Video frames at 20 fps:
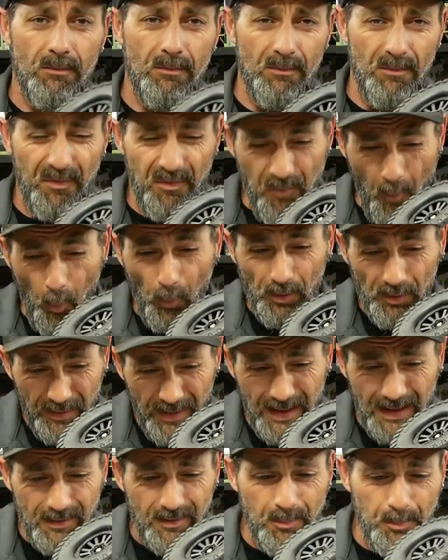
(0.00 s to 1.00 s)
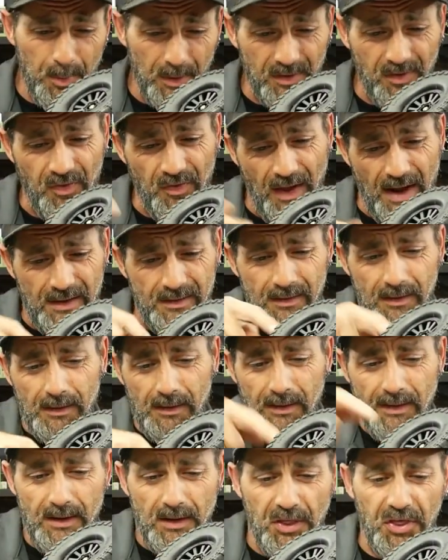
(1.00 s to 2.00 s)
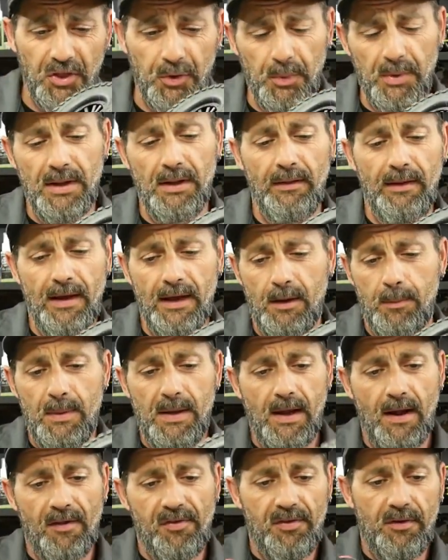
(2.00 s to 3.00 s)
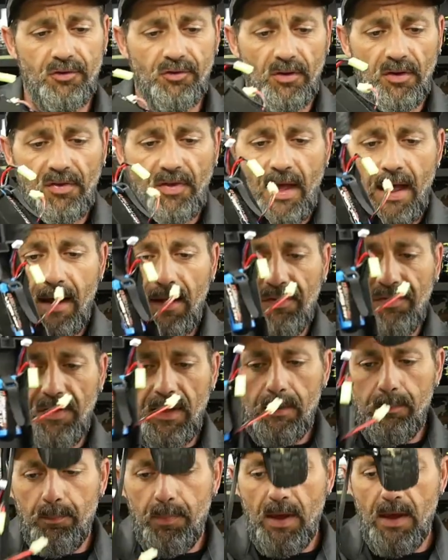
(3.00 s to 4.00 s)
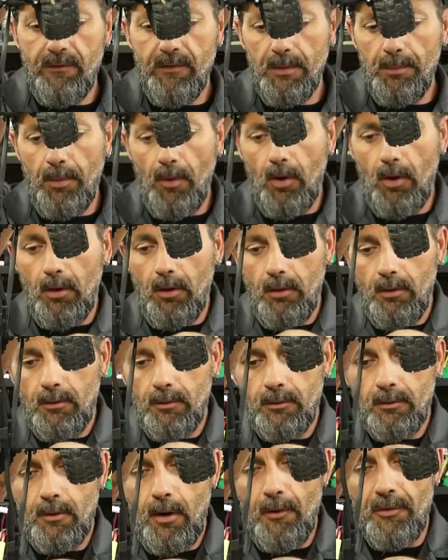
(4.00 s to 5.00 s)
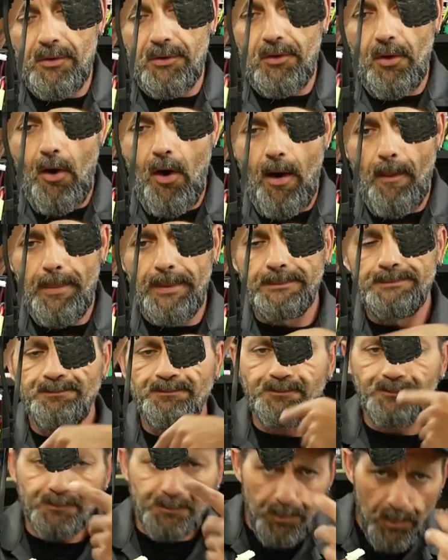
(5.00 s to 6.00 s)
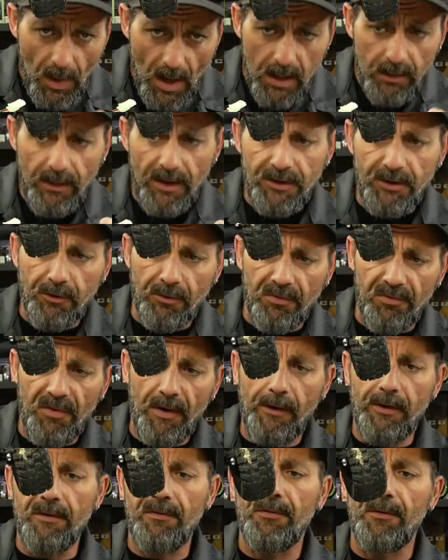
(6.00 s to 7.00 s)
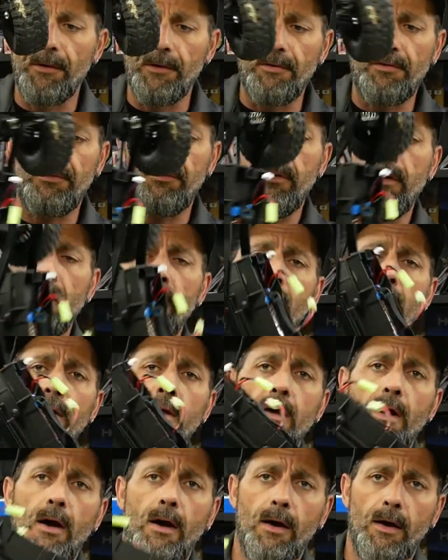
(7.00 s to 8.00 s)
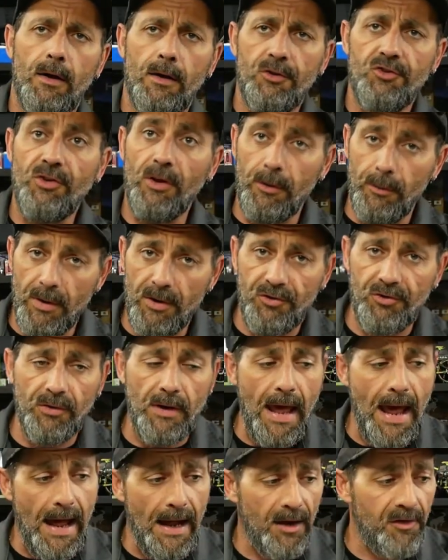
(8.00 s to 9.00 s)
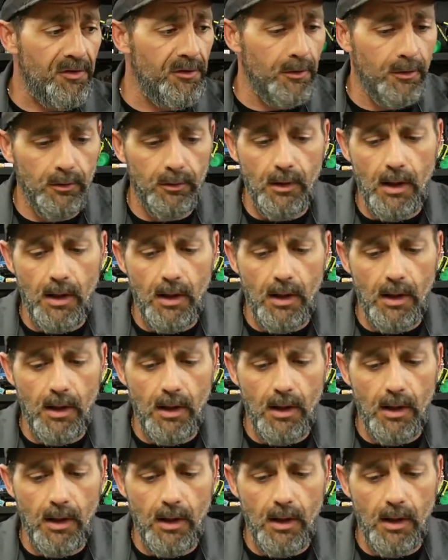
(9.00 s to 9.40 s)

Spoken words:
four-linked, but it's technically a three-link because it just has a pivot ball on the top, like your very first generation axial